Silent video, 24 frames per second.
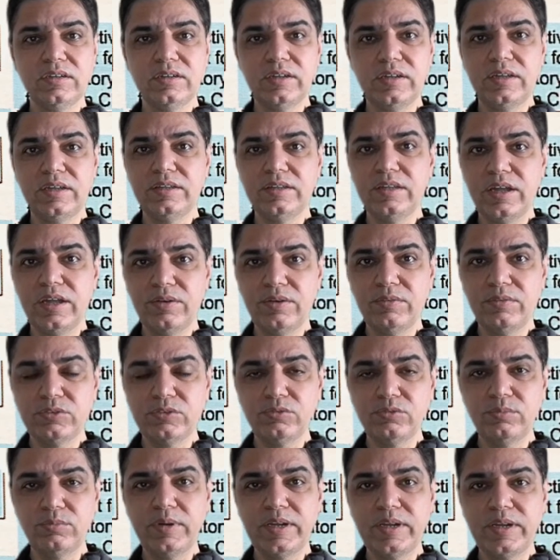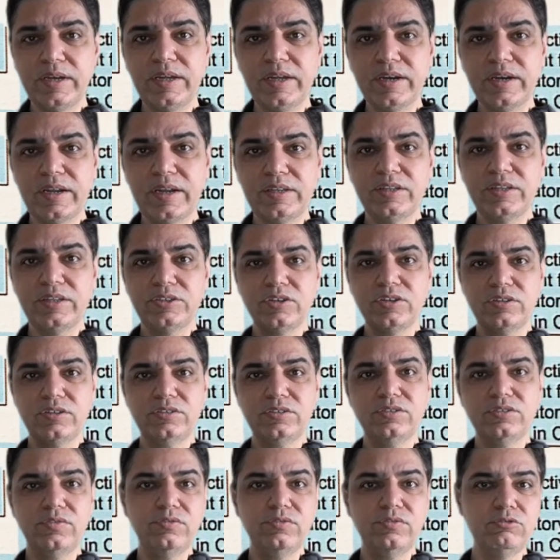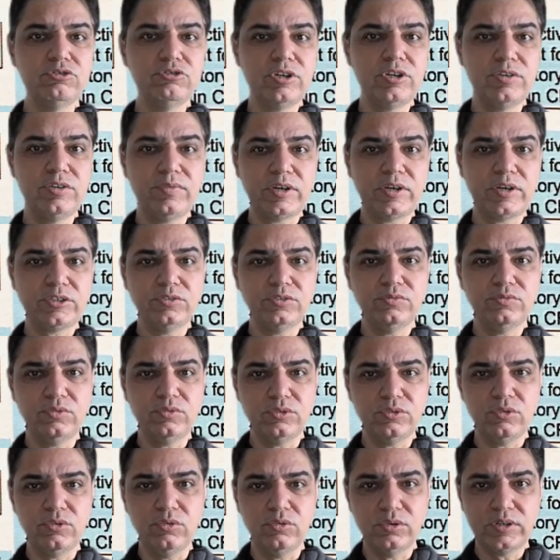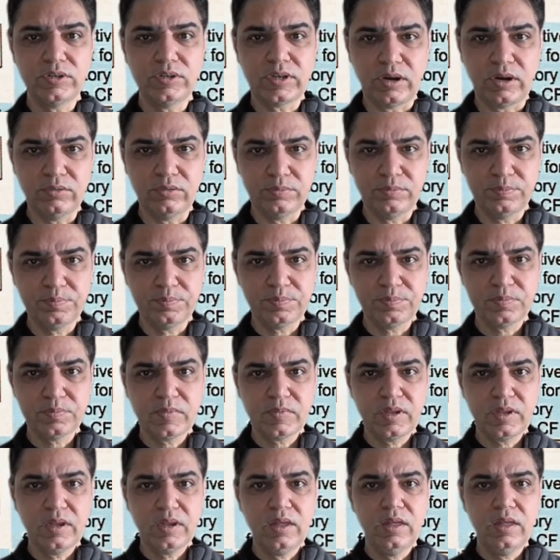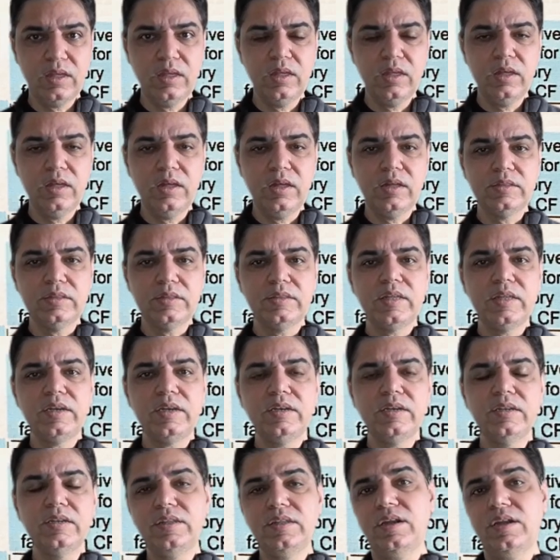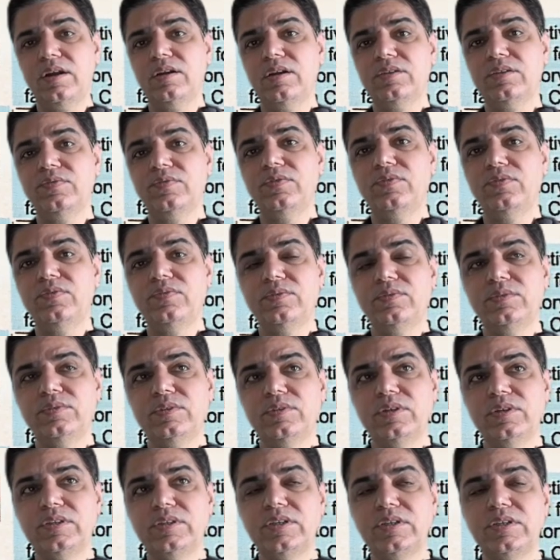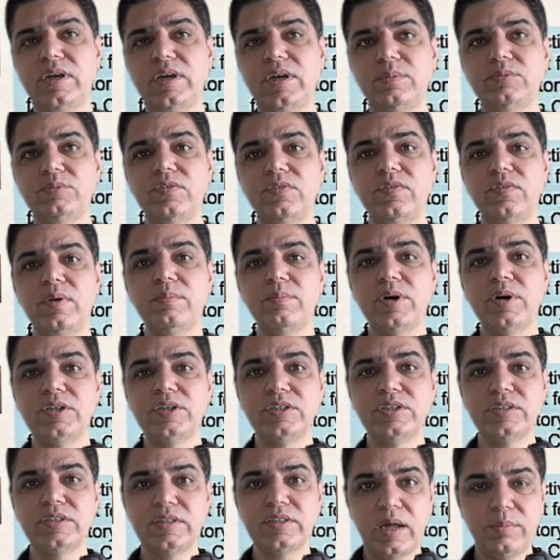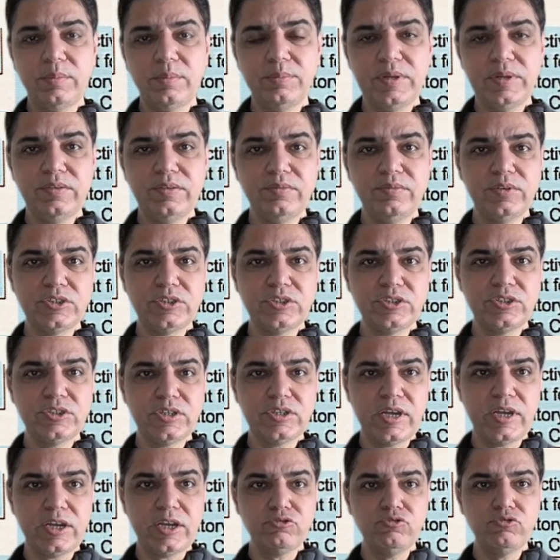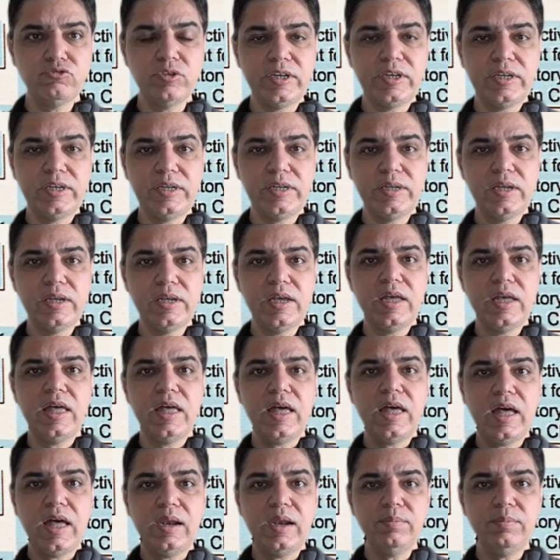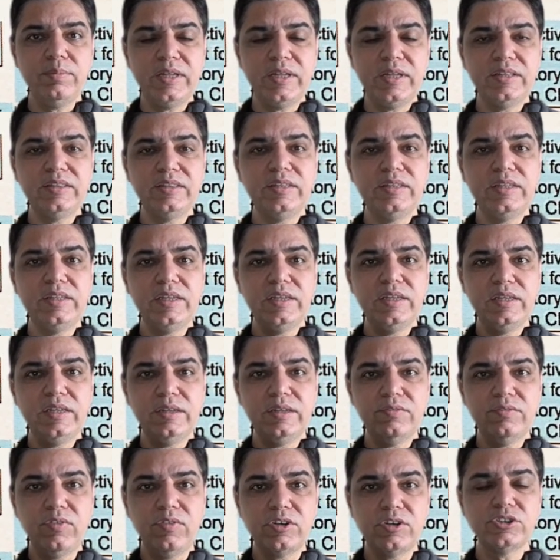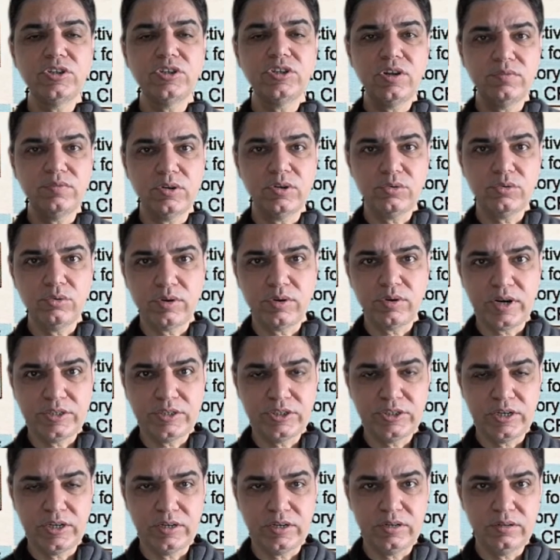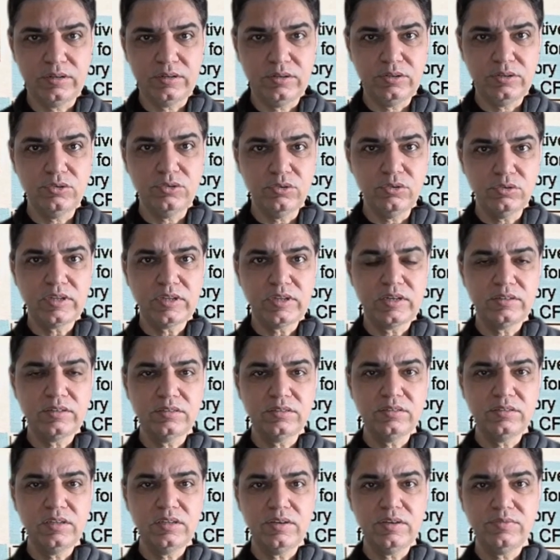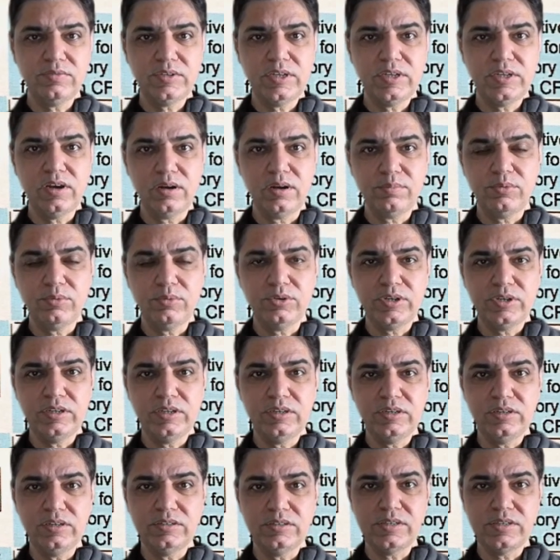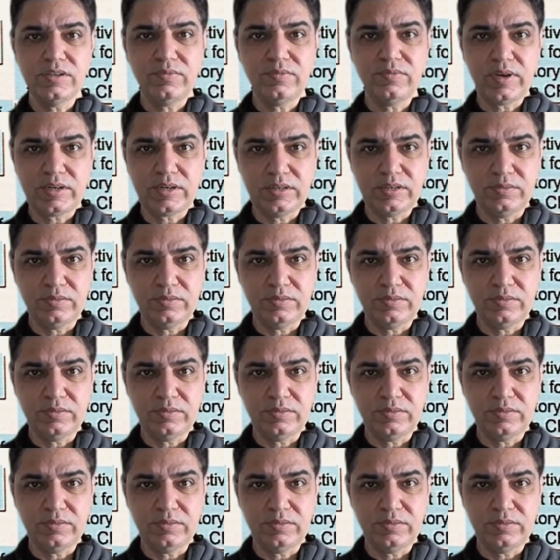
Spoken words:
the airways would be clear, and the chances of future infection would go down. Then there are certain types of emerging therapy which actually help in the functioning of the chloride channel. You know that the CFTR protein is defective.